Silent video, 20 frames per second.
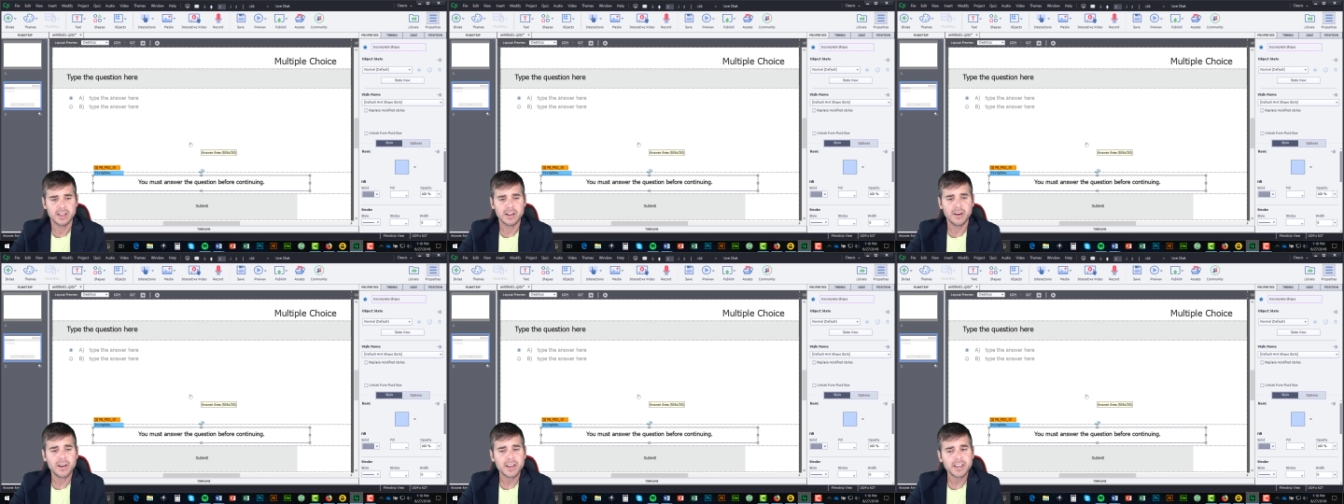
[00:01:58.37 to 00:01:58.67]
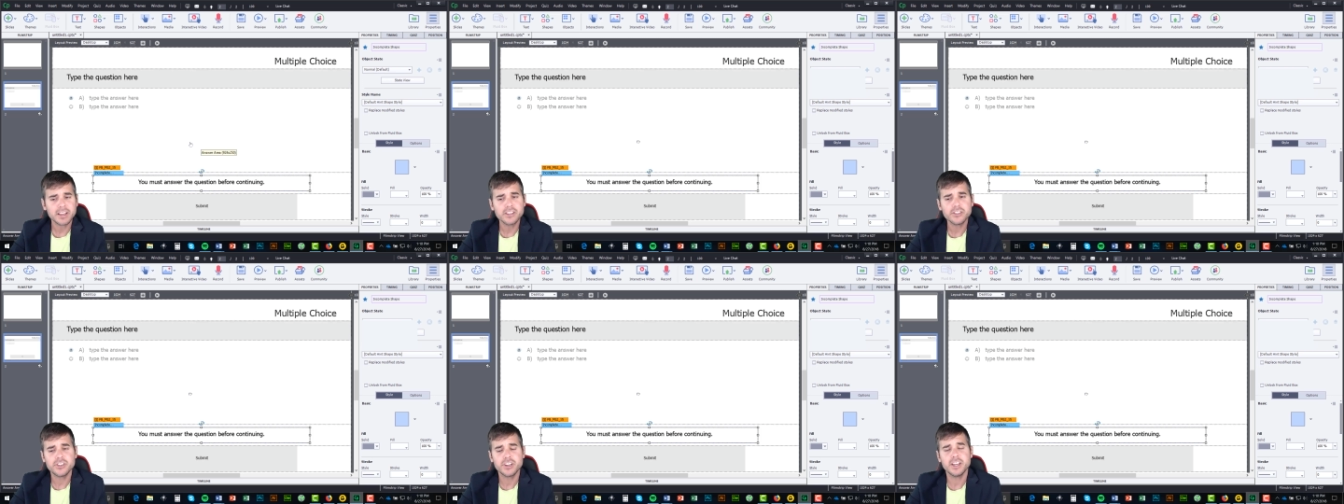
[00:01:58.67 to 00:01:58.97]
Now
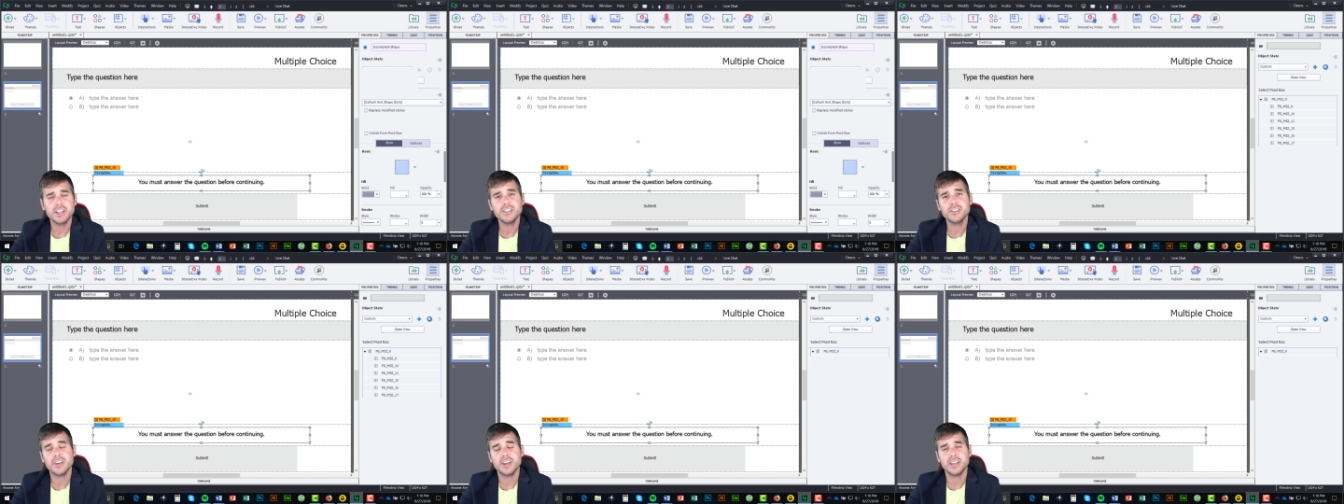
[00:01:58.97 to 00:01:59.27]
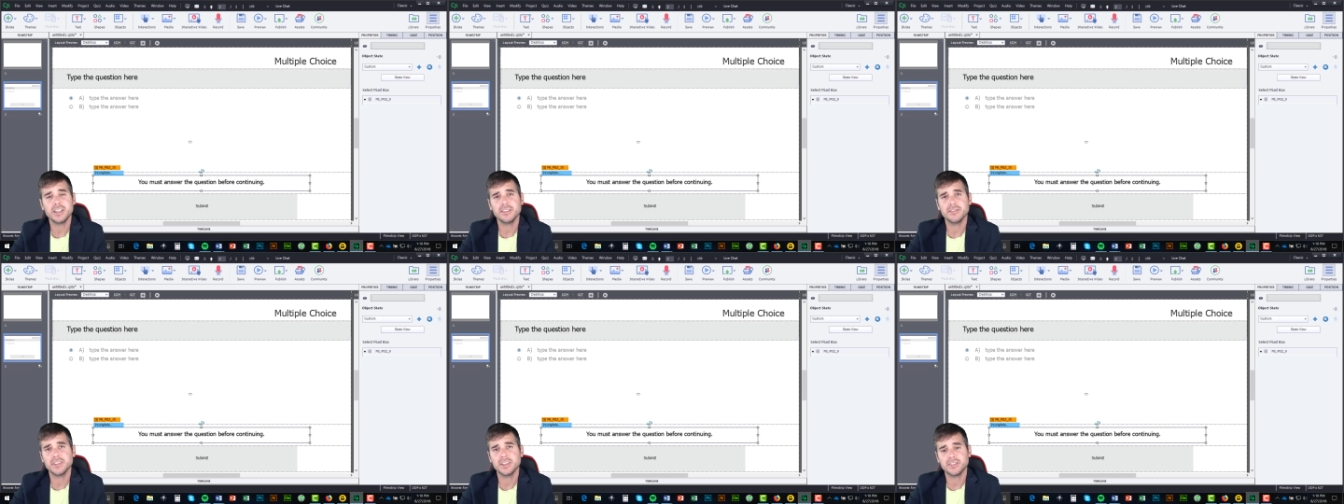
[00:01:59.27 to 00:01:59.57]
I can change
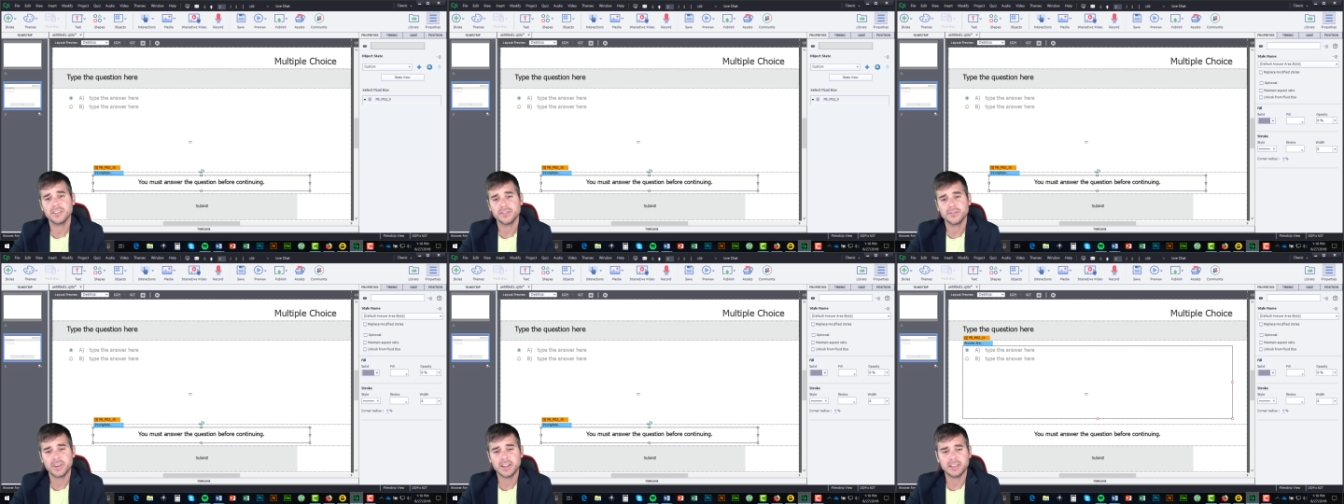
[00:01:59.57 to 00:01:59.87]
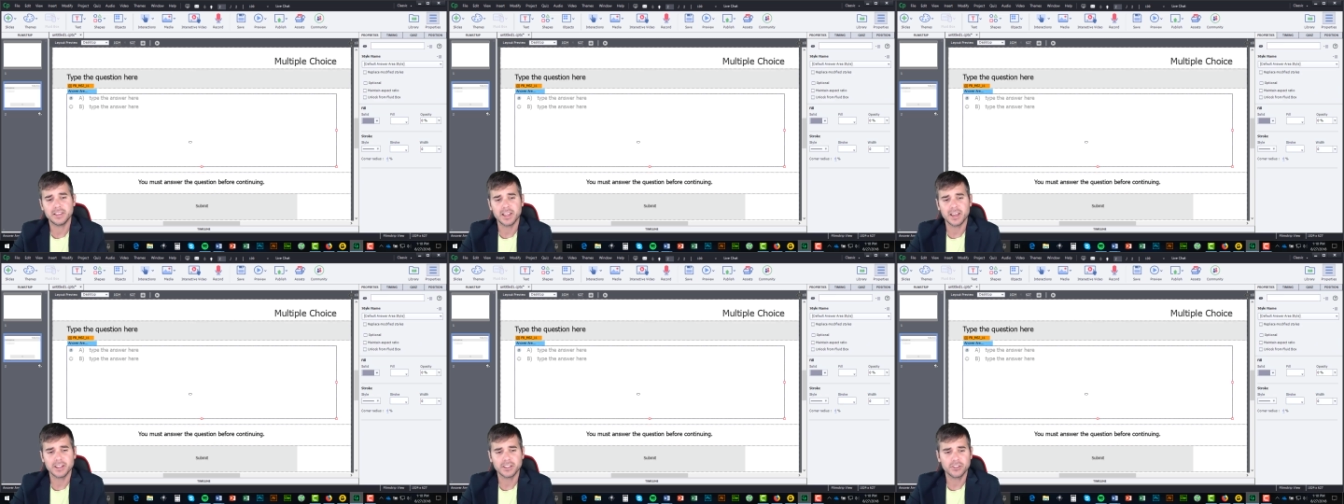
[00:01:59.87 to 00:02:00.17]
any of this if
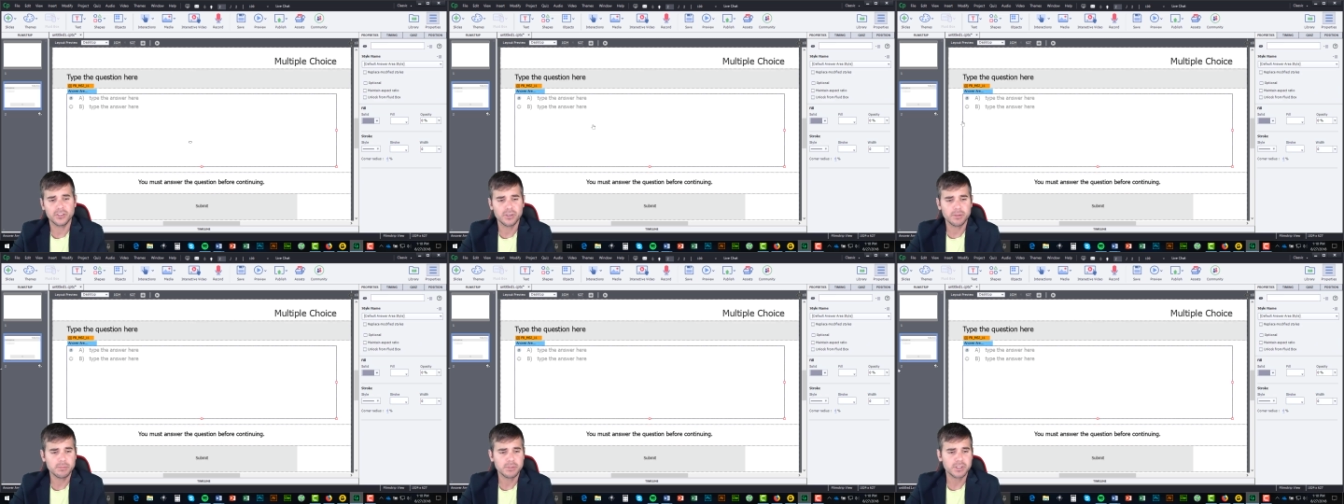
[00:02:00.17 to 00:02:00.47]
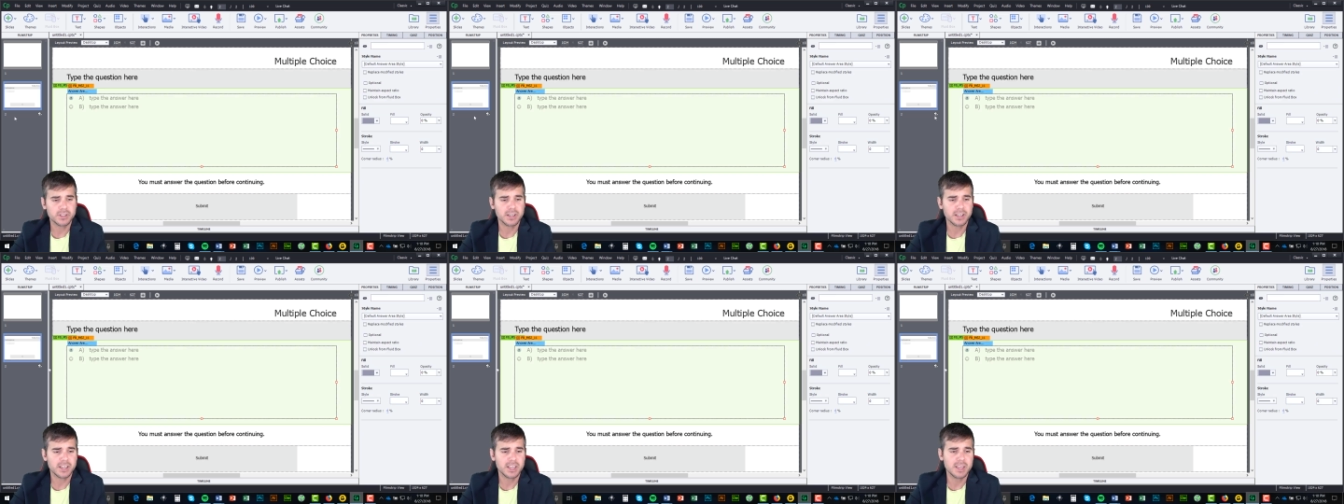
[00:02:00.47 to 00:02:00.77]
I'd like to. I'm
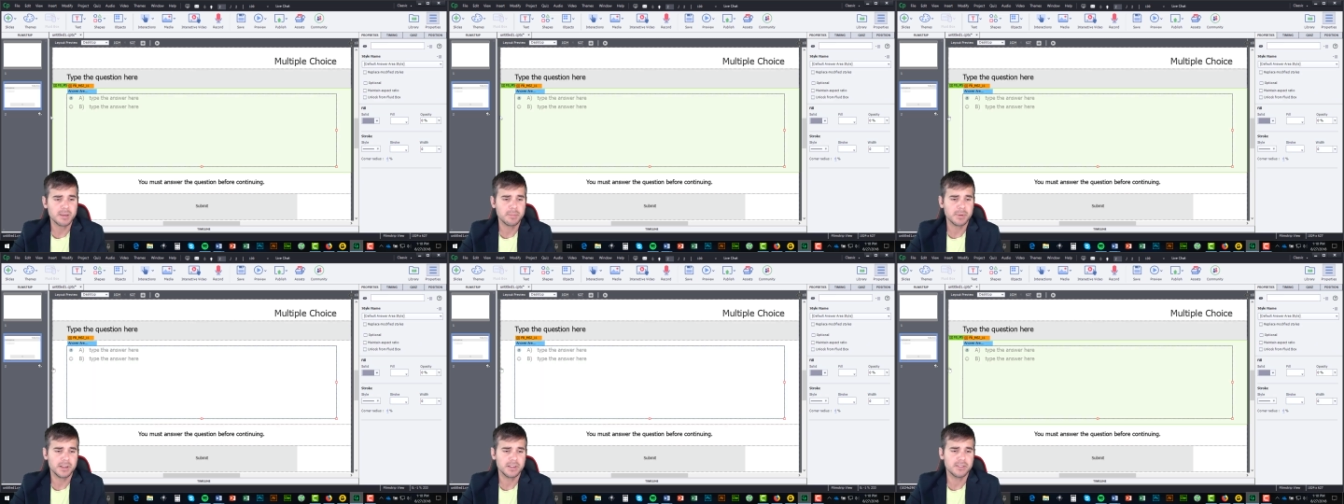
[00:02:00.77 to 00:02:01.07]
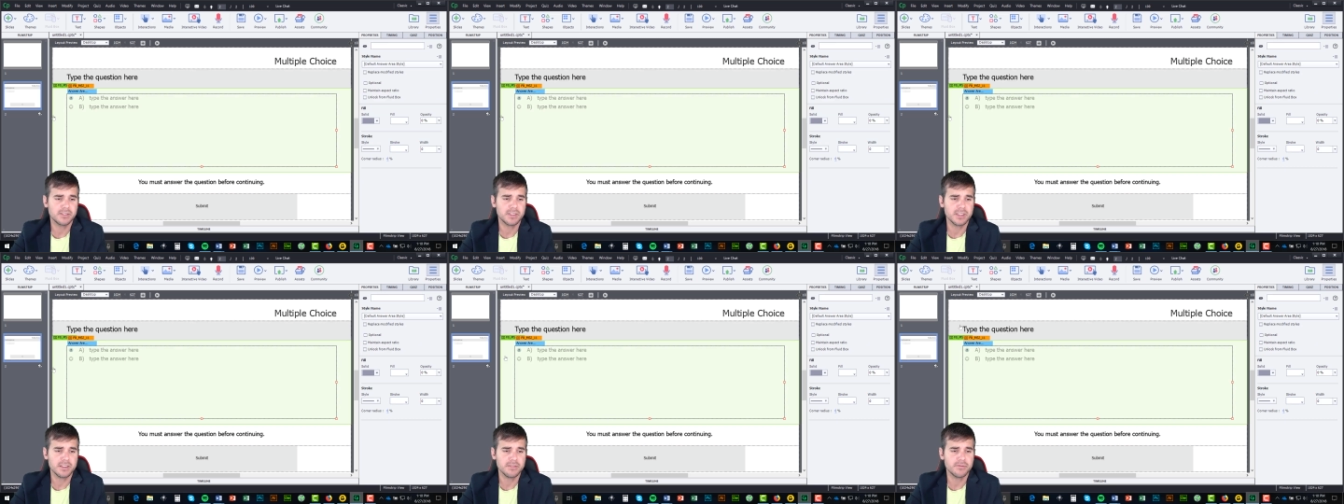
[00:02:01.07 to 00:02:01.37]
just gonna keep it
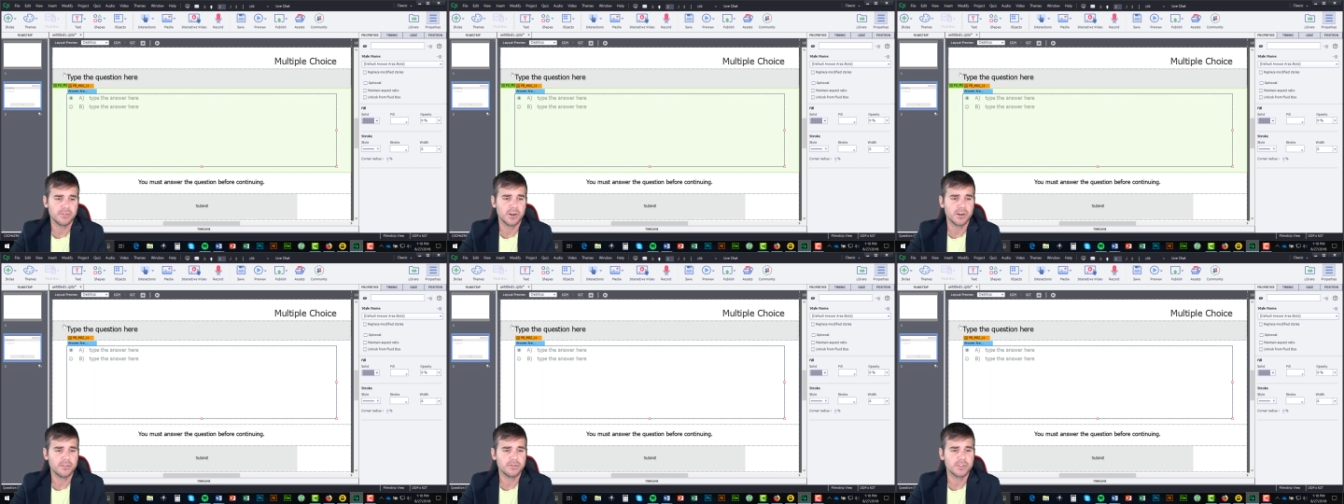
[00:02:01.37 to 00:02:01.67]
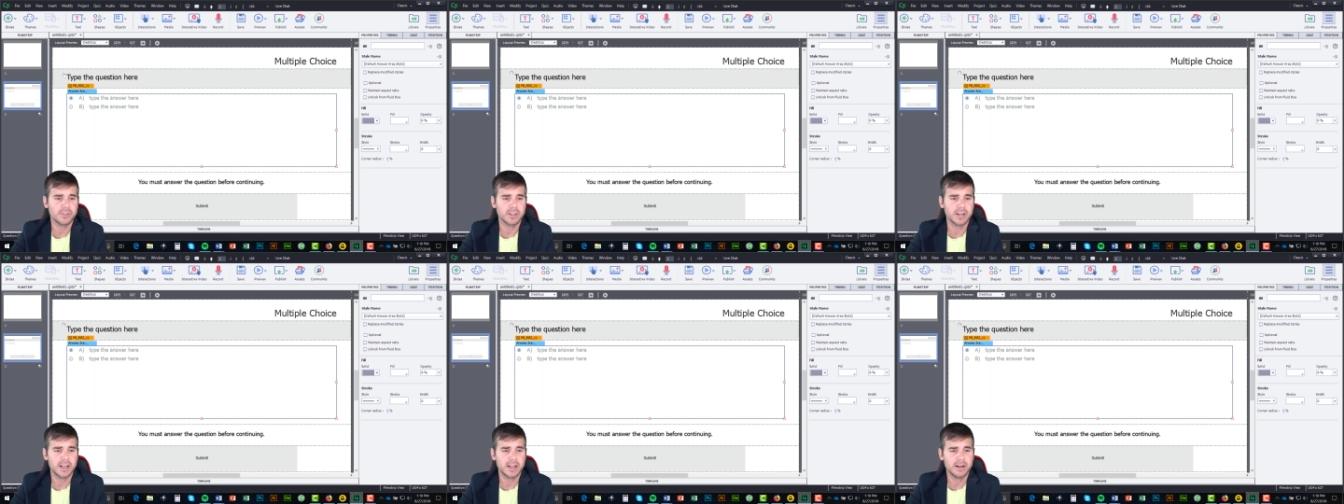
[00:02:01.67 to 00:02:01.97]
as default
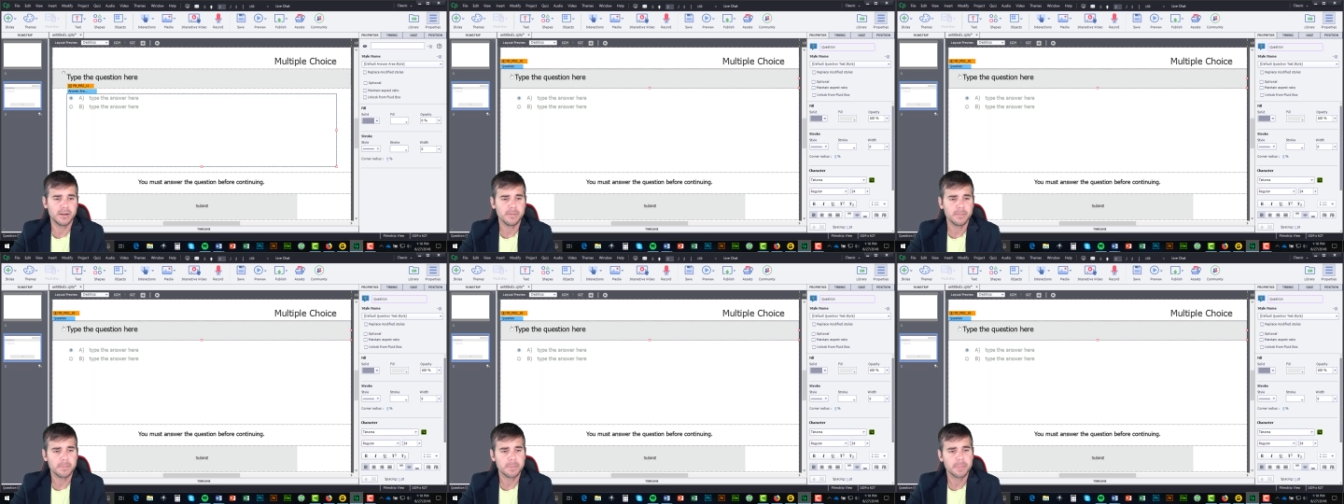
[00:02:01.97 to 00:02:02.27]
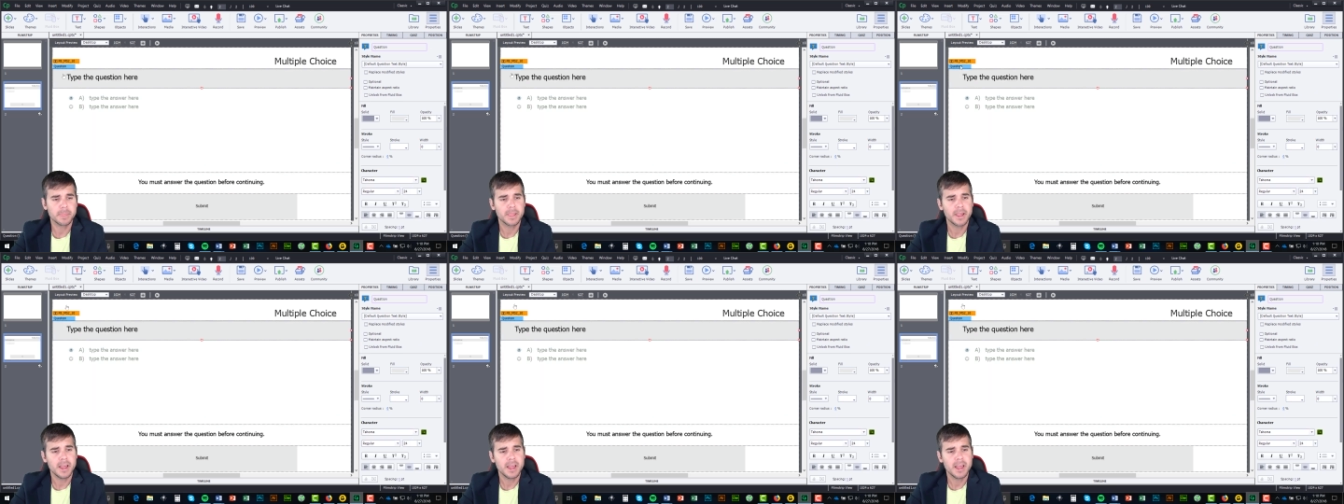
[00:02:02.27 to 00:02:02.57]
for now.